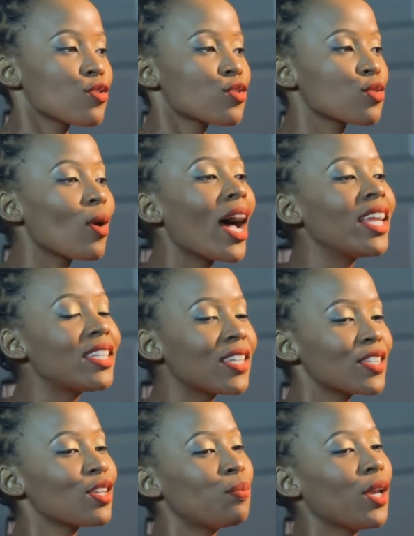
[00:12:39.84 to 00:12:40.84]
So I
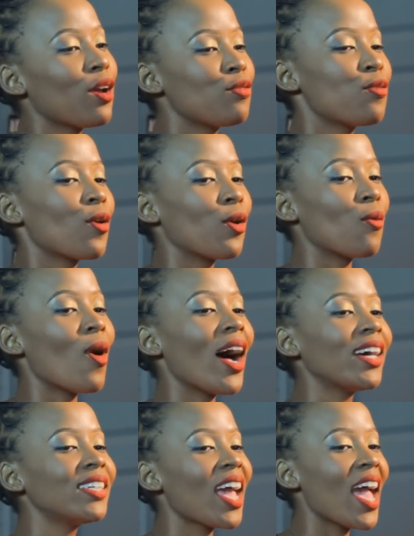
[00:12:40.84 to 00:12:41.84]
disappeared for a
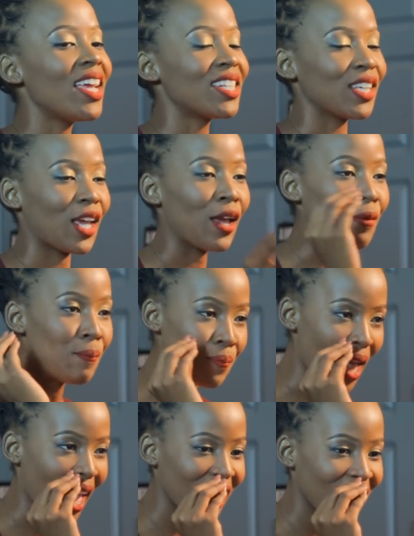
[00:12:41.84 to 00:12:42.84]
while, and I came
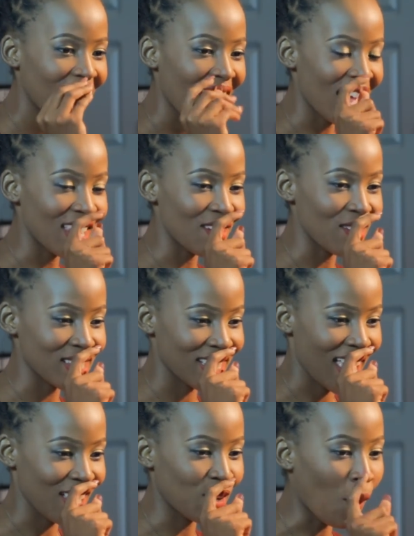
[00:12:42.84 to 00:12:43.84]
back, and I was
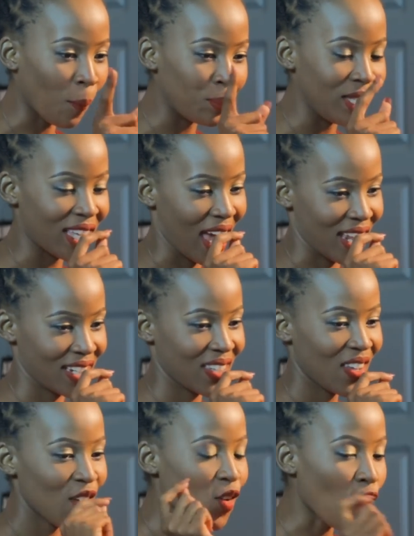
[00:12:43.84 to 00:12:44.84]
like, copycat.
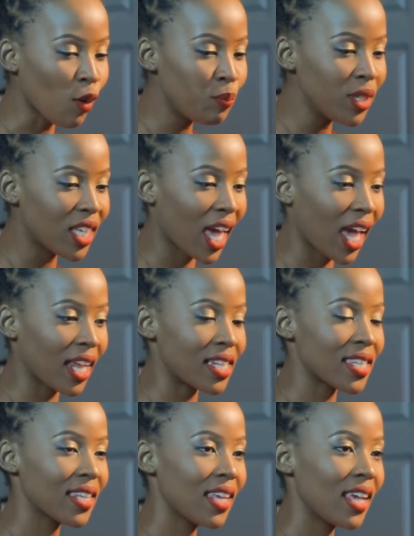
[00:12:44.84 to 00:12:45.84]

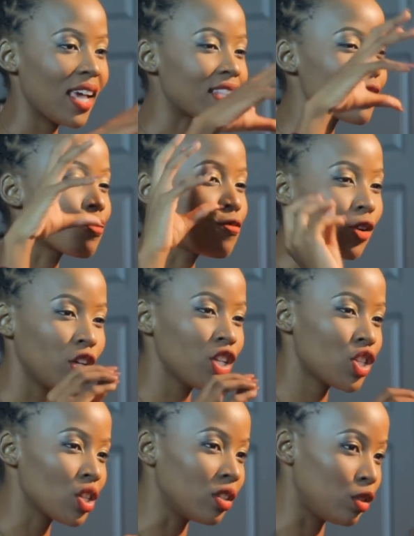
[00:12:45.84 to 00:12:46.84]
Copycat, it's a
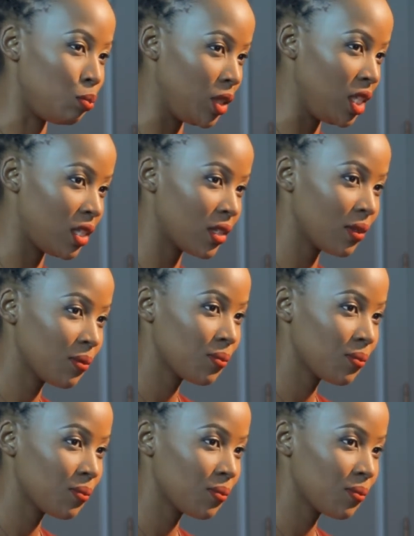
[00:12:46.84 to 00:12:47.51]
very chilled beat